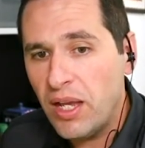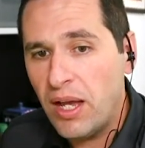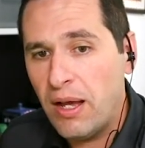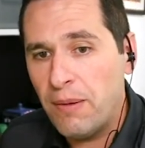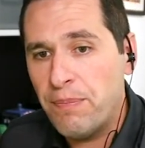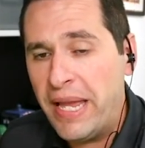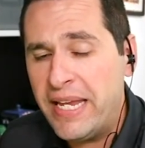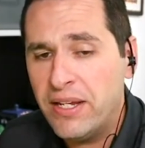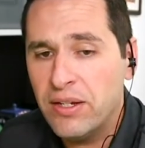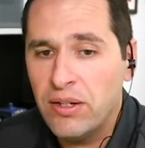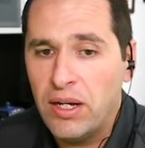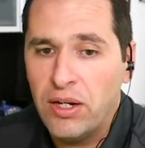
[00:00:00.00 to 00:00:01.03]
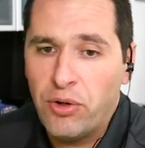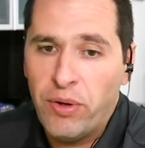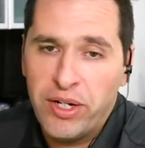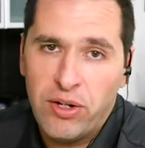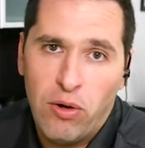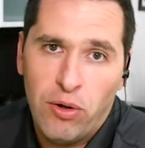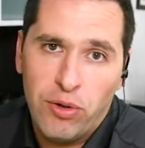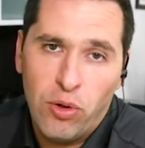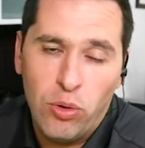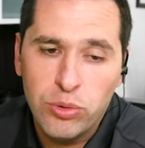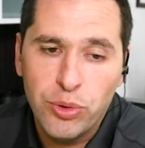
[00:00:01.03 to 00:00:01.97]
bank credit card
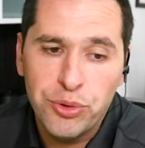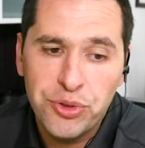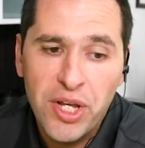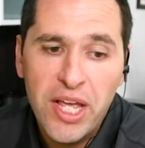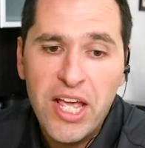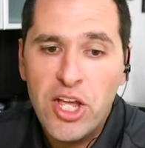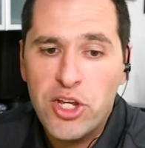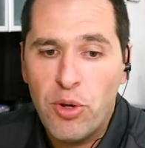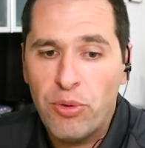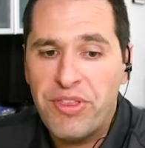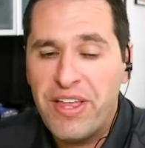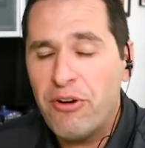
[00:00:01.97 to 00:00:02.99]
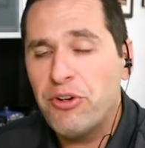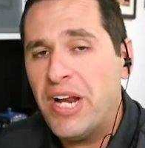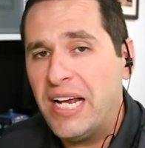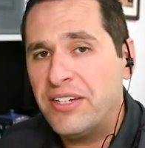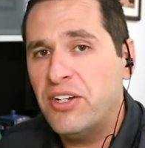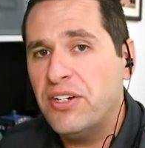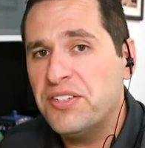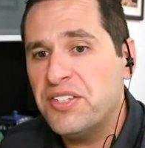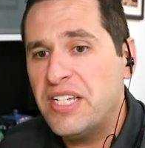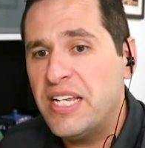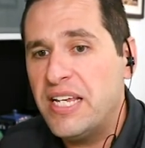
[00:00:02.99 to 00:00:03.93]
holders, you know, they're not going to
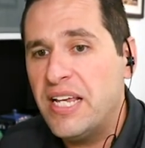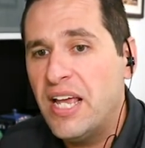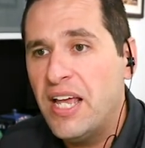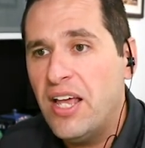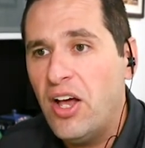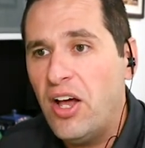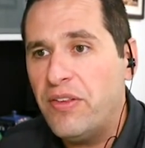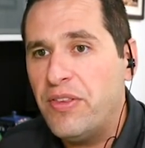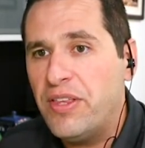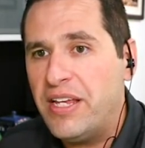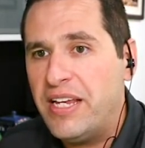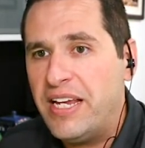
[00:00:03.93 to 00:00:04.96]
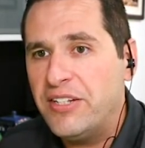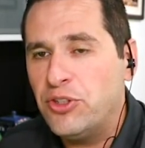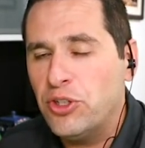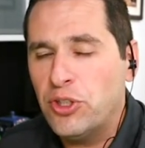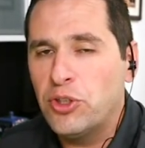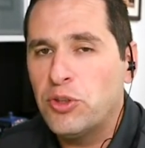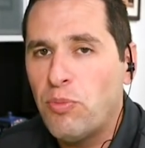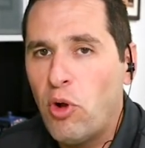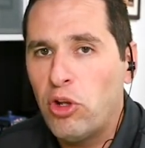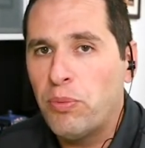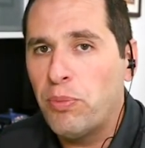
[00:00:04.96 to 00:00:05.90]
see, it's just a
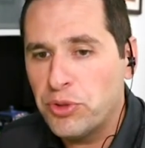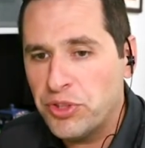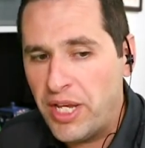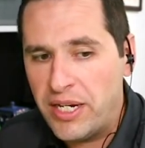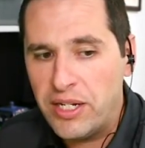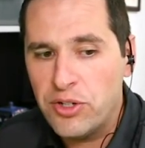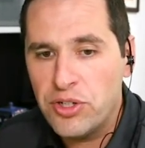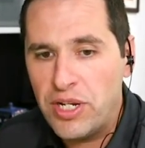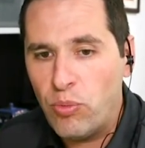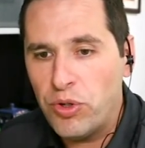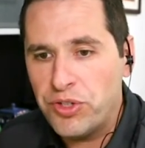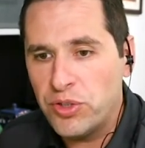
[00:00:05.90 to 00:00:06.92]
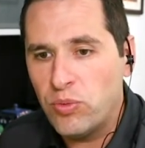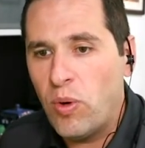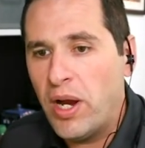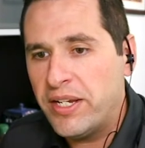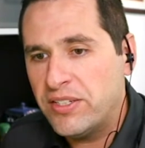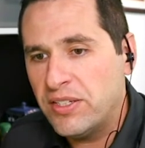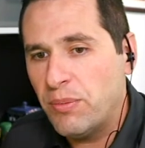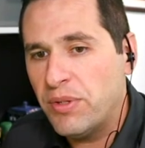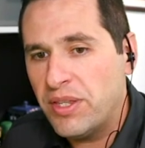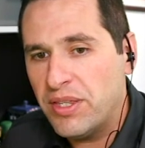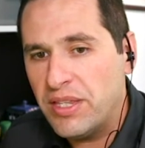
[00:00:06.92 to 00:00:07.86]
smaller percentage, which is why
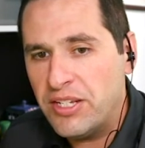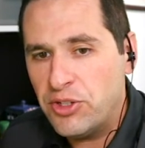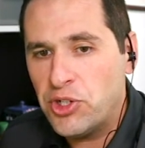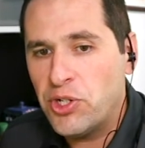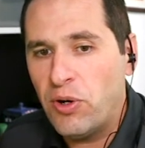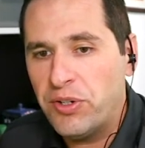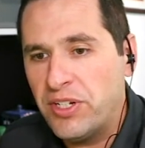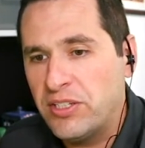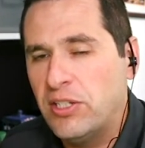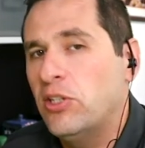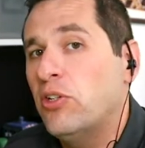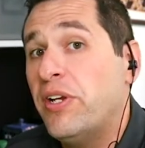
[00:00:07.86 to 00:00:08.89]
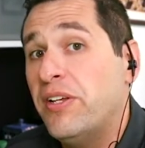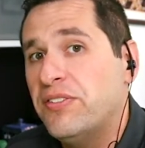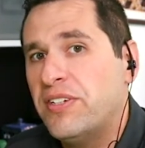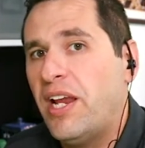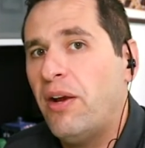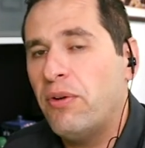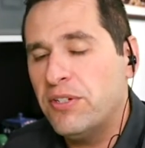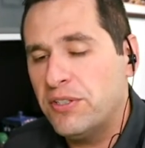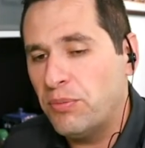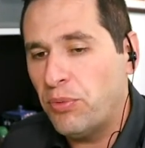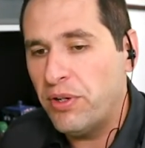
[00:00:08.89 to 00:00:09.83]
some of this chart doesn't look as scary
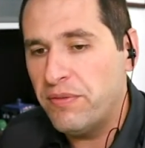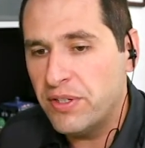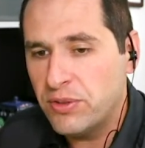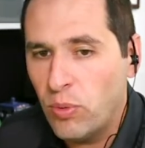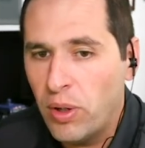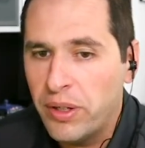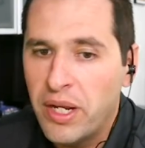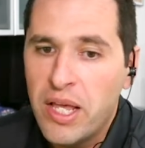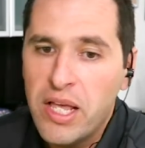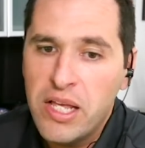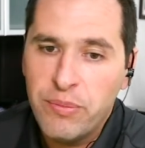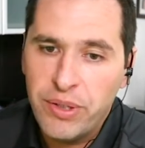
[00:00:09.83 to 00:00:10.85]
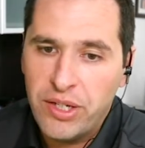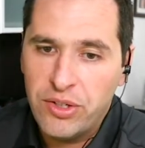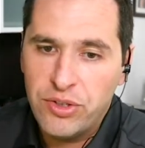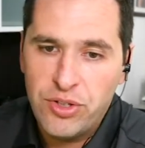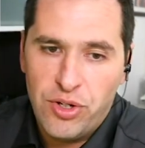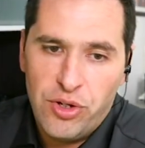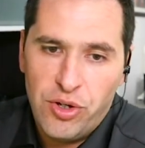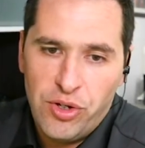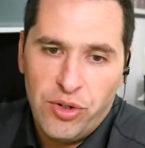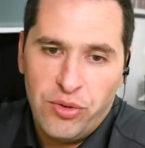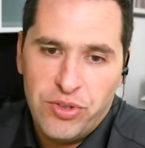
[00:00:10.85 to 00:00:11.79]
as the previous one, because
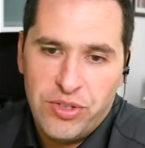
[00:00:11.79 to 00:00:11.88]
you